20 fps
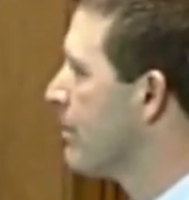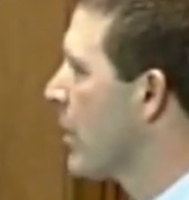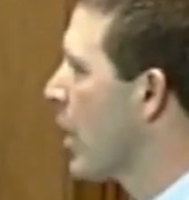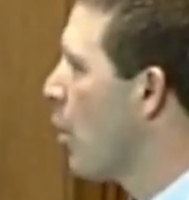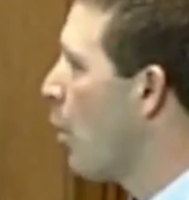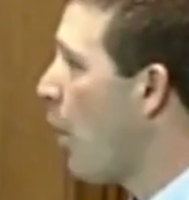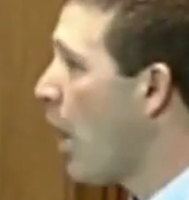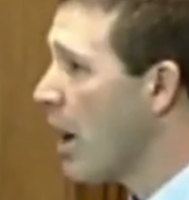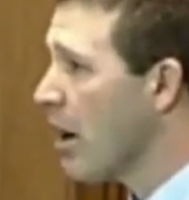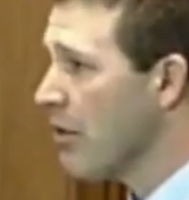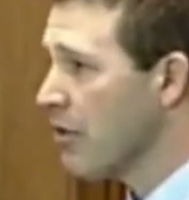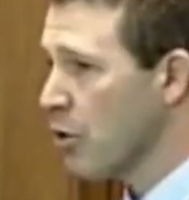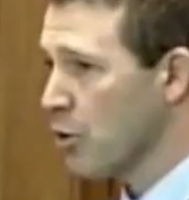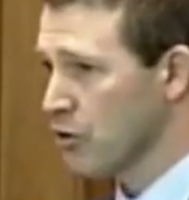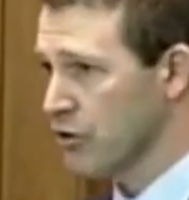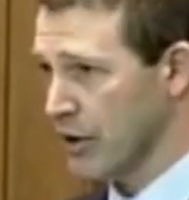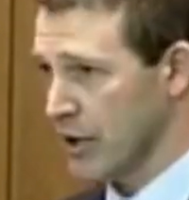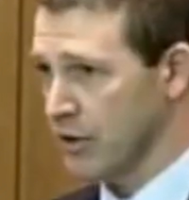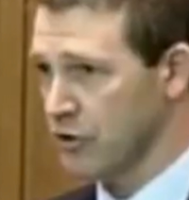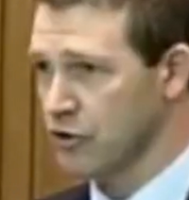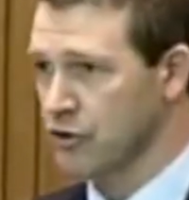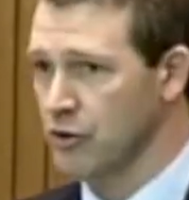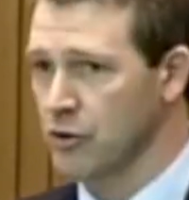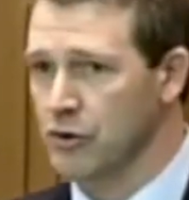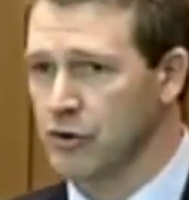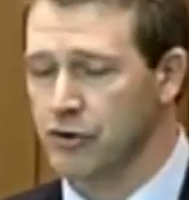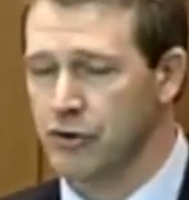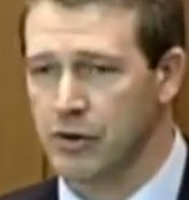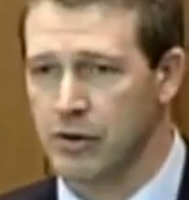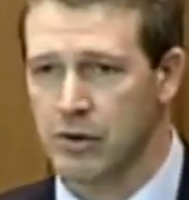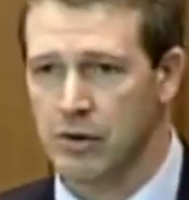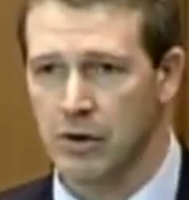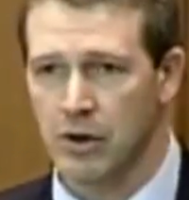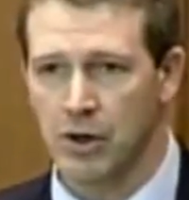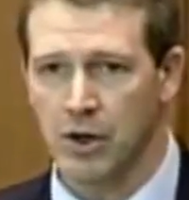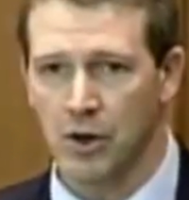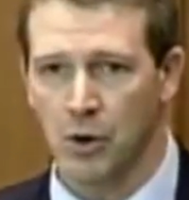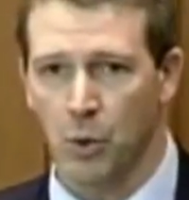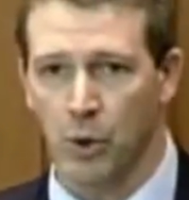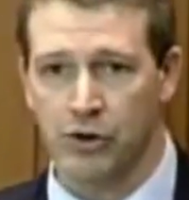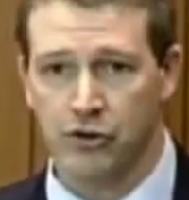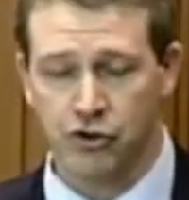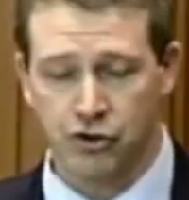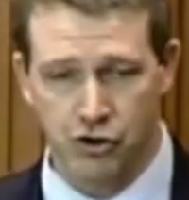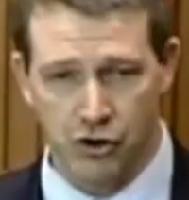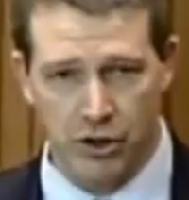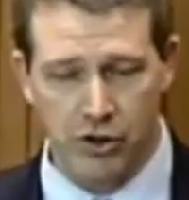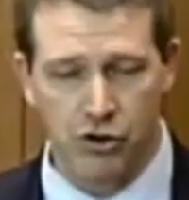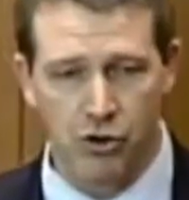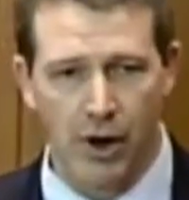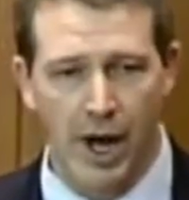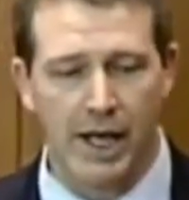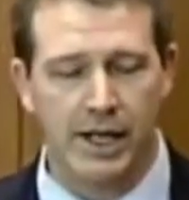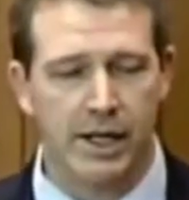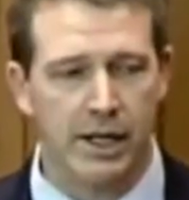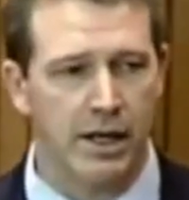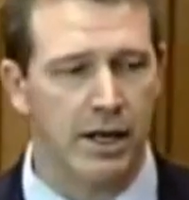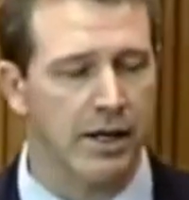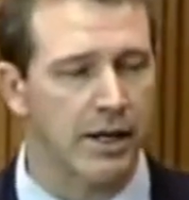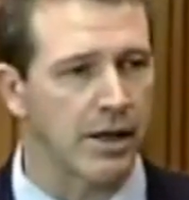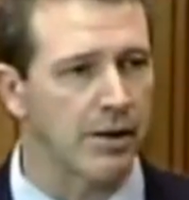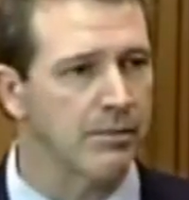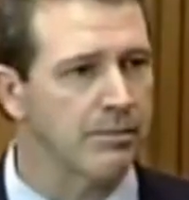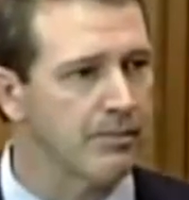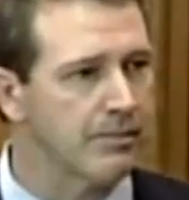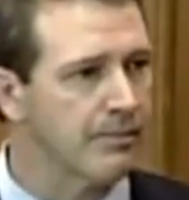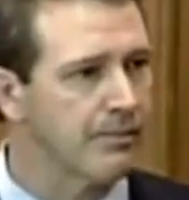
One of those issues was gender identity.